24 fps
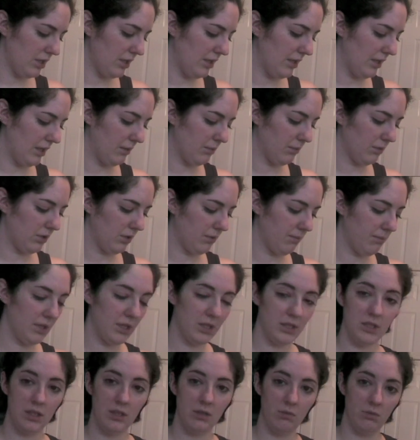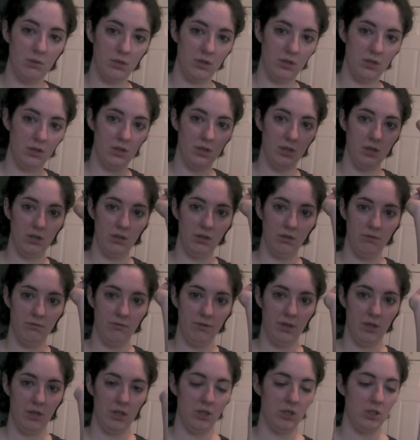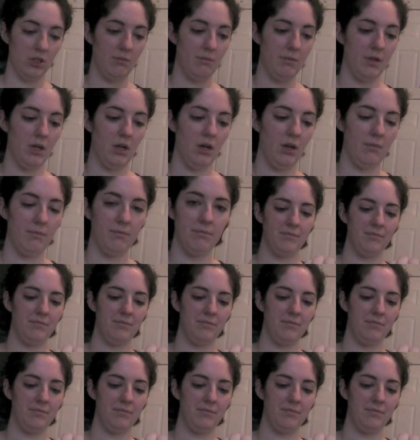and then I'm going to mix it with the foundation on my arm.